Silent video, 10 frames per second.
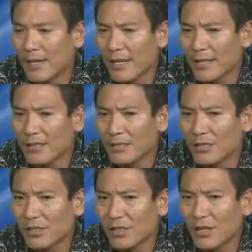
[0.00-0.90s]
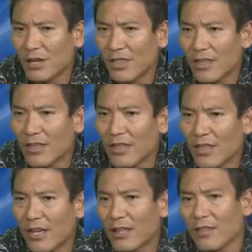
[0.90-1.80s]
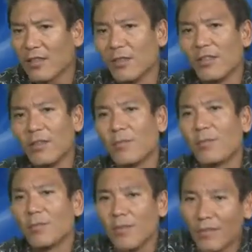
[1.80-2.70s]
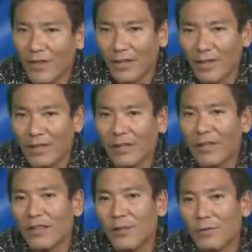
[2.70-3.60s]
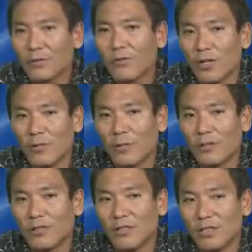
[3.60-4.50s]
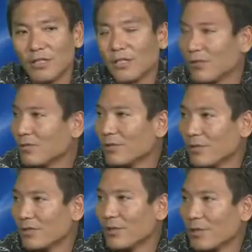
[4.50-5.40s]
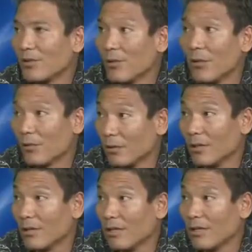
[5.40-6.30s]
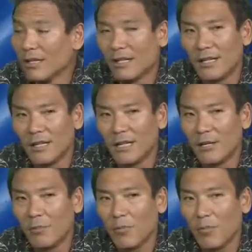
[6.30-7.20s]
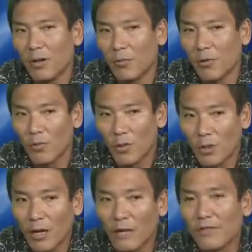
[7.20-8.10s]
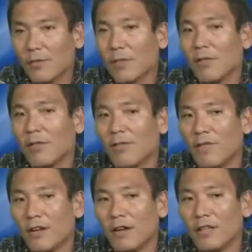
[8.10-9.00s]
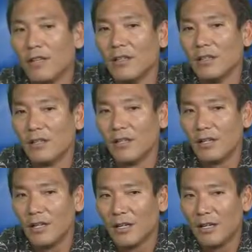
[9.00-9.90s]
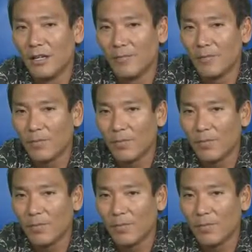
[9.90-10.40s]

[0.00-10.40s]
And I think that the important thing that we're trying to build is an ecosystem here locally. We would love to be able to fund, our